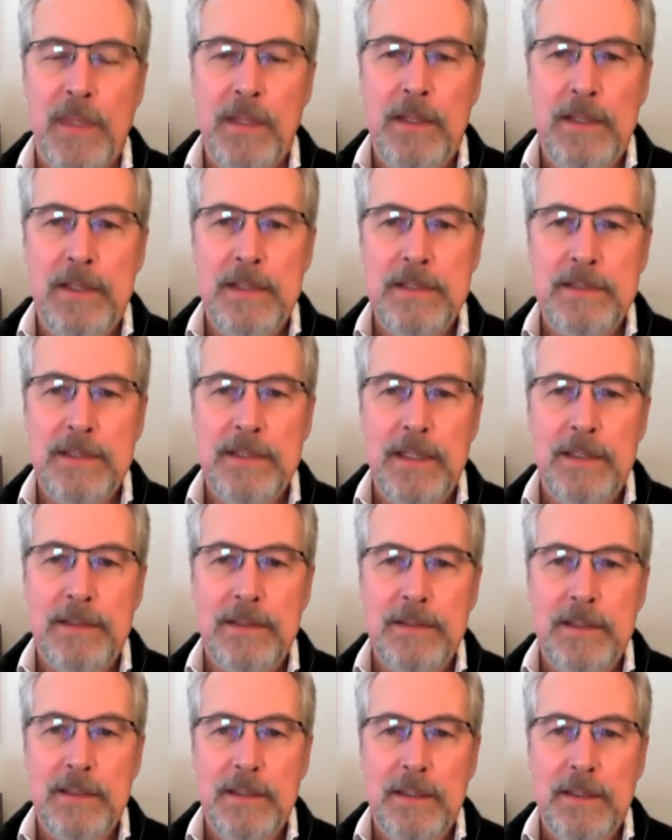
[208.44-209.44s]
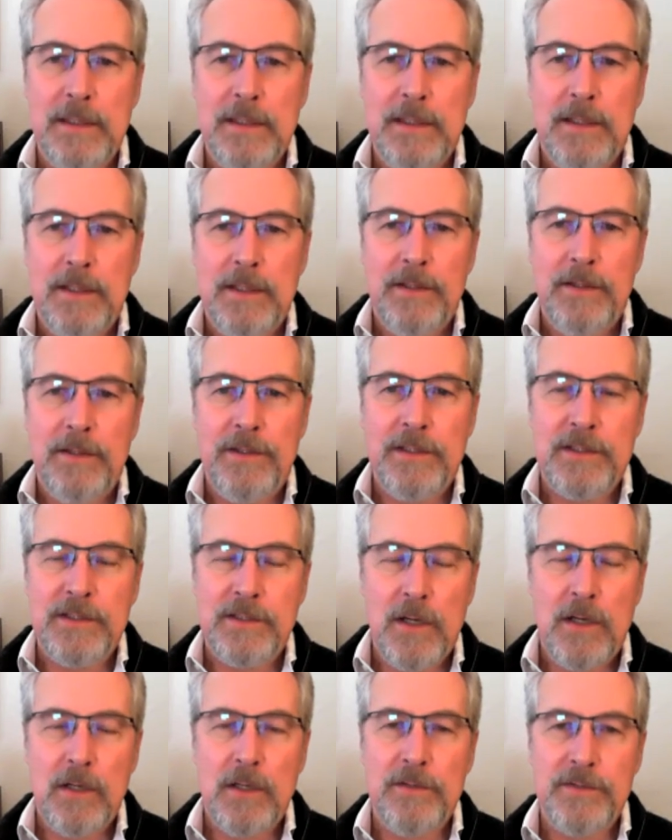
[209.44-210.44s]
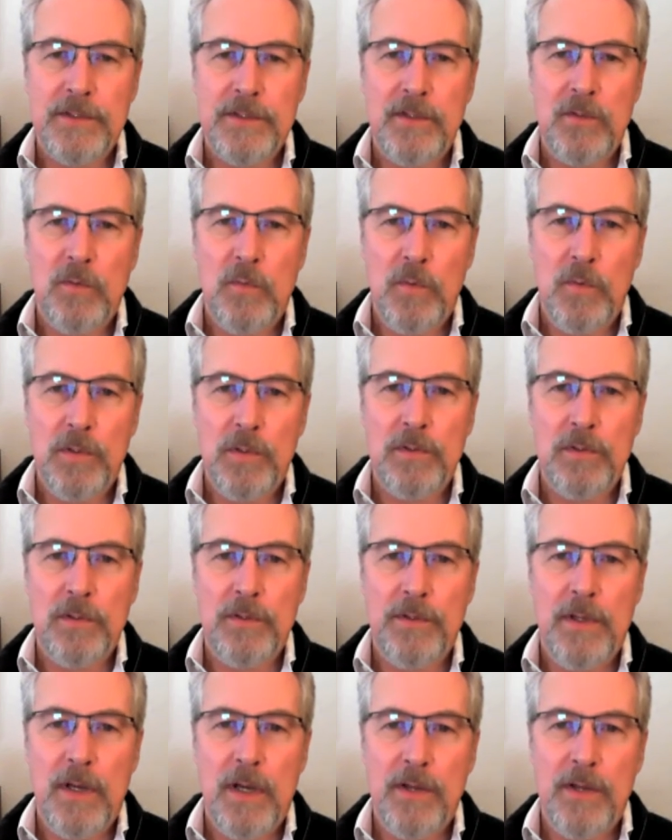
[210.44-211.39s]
is that the sorrows of the world